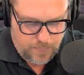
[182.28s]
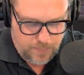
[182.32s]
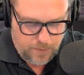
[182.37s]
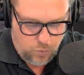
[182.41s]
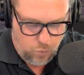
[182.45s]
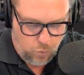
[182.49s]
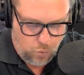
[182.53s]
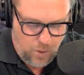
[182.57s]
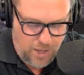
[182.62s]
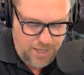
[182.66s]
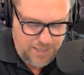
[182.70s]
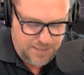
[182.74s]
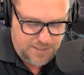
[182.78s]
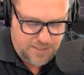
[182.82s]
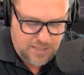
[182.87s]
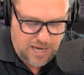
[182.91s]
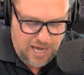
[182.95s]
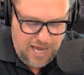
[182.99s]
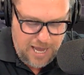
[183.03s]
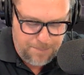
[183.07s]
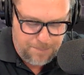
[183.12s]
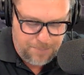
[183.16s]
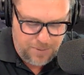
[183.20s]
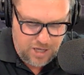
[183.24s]
What
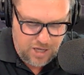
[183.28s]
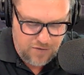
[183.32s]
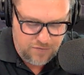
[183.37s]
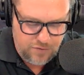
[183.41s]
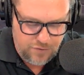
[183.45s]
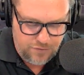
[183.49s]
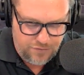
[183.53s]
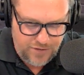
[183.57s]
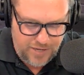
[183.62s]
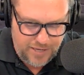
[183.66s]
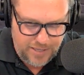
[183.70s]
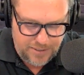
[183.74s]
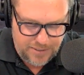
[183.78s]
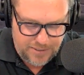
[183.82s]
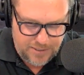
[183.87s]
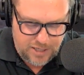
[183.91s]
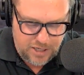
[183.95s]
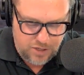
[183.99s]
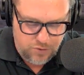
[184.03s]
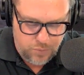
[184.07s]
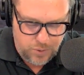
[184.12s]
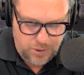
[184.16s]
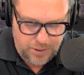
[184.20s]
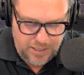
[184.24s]
type of event
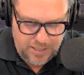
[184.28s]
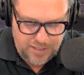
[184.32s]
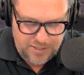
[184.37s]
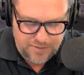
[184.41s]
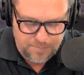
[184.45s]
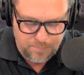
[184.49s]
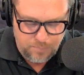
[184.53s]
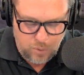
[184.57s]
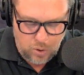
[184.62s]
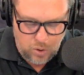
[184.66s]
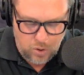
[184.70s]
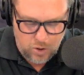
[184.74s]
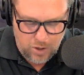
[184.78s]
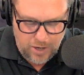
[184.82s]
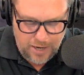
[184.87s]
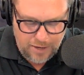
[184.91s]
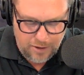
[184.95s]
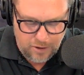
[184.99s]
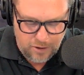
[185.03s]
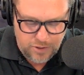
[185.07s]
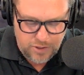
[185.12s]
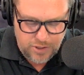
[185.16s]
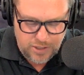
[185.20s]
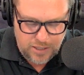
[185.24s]
can release more
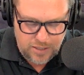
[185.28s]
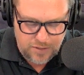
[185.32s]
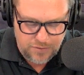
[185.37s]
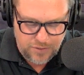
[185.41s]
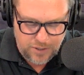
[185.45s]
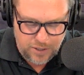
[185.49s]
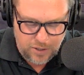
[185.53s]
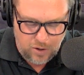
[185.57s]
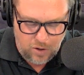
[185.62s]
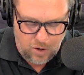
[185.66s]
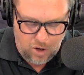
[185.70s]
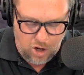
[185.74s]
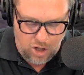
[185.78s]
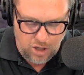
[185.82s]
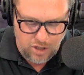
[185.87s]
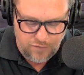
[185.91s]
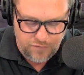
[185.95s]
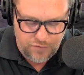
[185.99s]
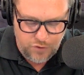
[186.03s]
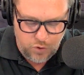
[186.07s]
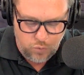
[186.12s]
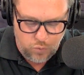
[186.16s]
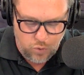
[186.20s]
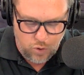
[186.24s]
energy than all
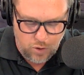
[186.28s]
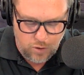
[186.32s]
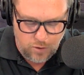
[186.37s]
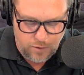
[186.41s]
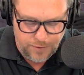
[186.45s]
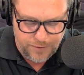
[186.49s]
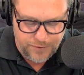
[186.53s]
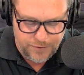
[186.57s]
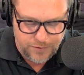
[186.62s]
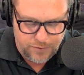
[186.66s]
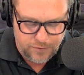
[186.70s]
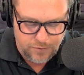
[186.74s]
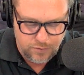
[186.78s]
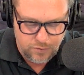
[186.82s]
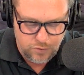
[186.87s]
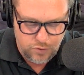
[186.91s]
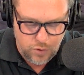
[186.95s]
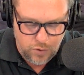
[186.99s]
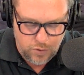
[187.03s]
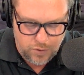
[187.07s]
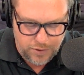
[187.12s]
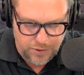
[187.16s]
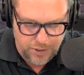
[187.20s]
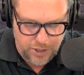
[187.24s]
of the world's
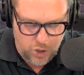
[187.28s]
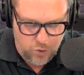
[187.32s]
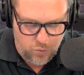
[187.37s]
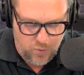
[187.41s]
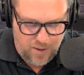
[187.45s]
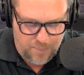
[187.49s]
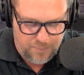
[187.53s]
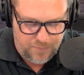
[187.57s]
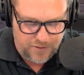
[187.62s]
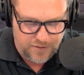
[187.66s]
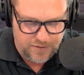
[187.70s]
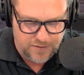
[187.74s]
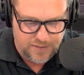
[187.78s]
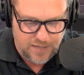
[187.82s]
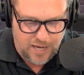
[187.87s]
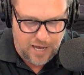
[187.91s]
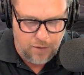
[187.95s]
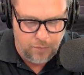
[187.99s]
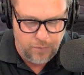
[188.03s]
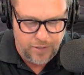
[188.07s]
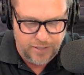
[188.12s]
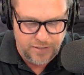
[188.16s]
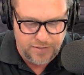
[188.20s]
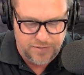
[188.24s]
nuclear weapons?
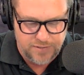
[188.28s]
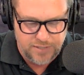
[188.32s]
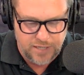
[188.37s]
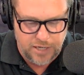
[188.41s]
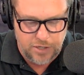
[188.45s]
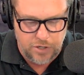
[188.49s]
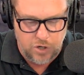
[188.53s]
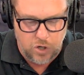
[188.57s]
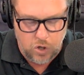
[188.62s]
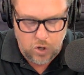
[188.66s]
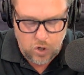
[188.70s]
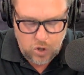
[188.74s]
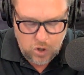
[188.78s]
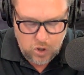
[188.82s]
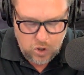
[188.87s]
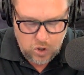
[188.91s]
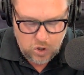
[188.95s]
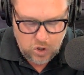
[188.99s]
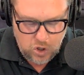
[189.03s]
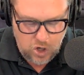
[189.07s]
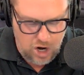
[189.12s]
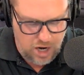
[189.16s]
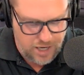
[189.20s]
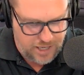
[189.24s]
Hot Wings said
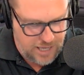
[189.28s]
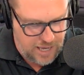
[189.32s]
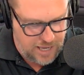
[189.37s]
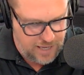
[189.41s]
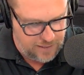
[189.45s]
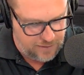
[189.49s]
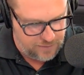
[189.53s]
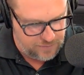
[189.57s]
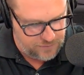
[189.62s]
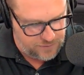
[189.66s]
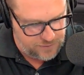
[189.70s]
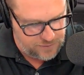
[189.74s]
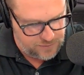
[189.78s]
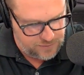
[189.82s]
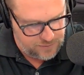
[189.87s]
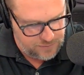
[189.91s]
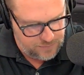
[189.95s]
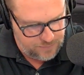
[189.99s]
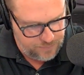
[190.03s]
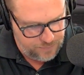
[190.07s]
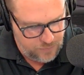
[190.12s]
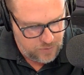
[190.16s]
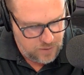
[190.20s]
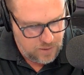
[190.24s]
hurricanes.
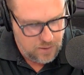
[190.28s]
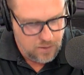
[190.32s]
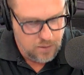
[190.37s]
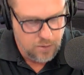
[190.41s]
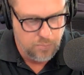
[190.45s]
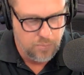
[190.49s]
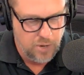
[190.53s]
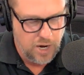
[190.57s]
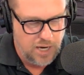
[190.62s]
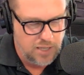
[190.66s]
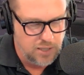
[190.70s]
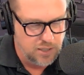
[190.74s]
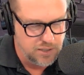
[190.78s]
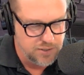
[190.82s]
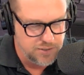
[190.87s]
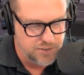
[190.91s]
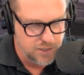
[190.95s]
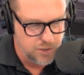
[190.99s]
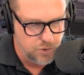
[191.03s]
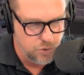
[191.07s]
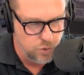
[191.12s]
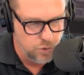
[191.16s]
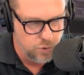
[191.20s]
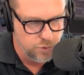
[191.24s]
Bradley
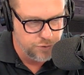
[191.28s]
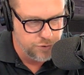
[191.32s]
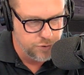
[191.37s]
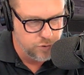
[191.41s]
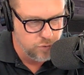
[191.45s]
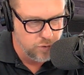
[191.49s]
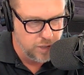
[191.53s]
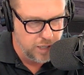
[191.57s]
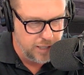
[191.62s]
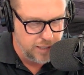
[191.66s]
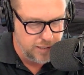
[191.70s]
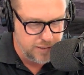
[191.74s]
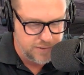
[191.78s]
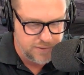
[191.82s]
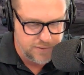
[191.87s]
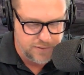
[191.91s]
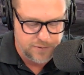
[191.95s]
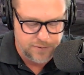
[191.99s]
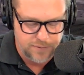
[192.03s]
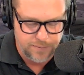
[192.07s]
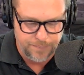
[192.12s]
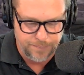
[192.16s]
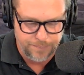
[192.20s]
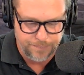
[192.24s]
said earthquakes.